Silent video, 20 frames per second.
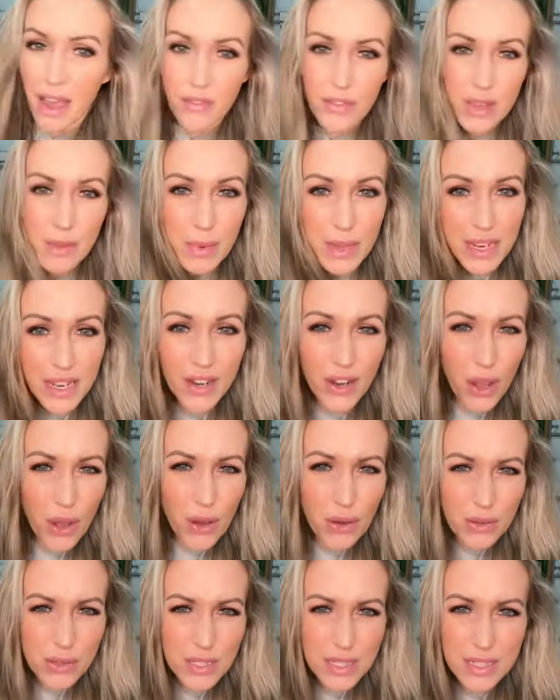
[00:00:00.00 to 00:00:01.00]
if anybody
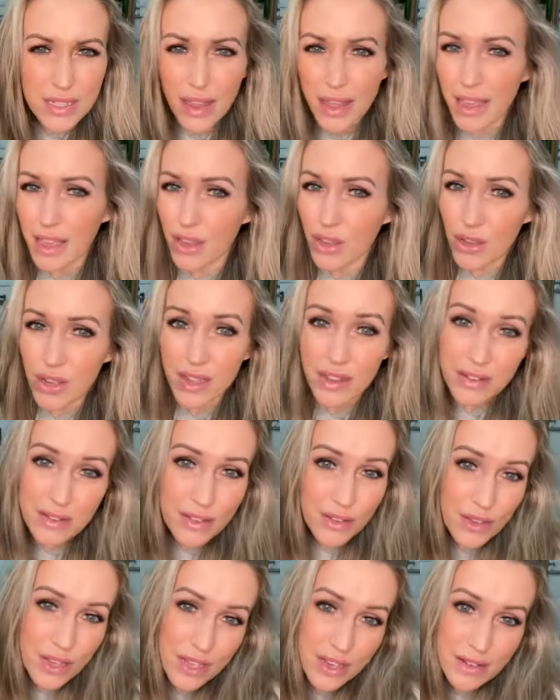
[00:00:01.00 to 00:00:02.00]
knows, like, and you could
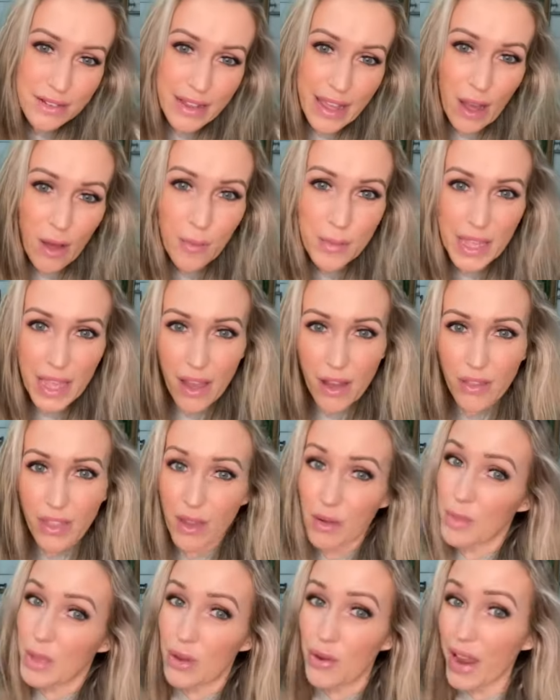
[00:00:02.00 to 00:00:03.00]
you could help me out, that would
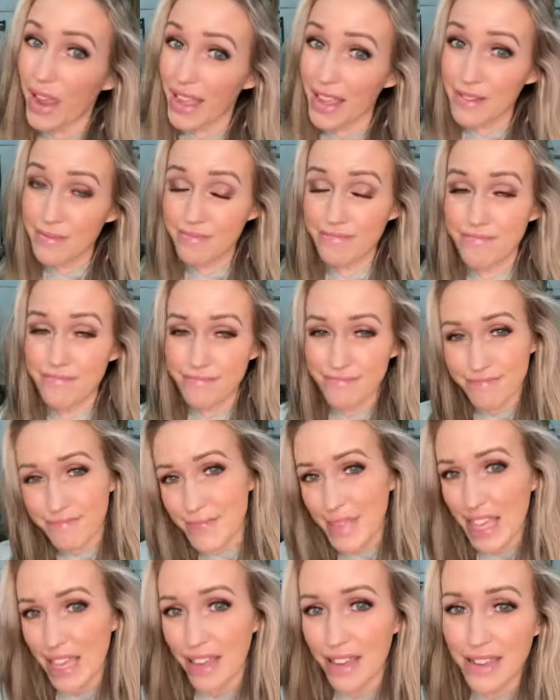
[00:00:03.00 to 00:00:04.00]
be great.
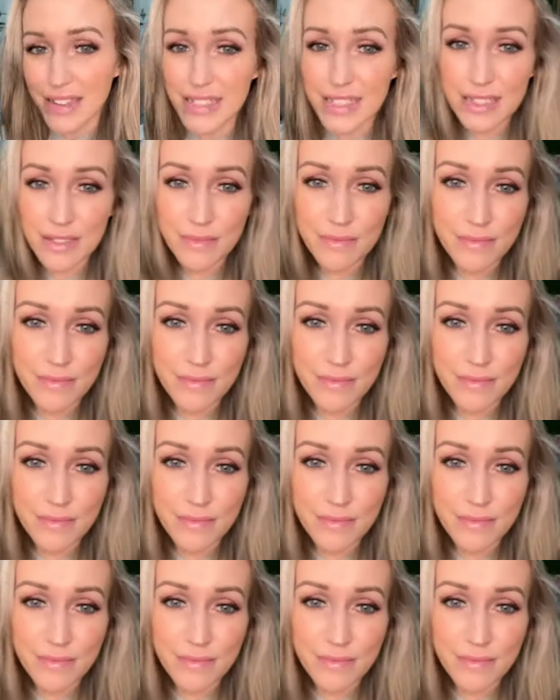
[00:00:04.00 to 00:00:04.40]
Thanks.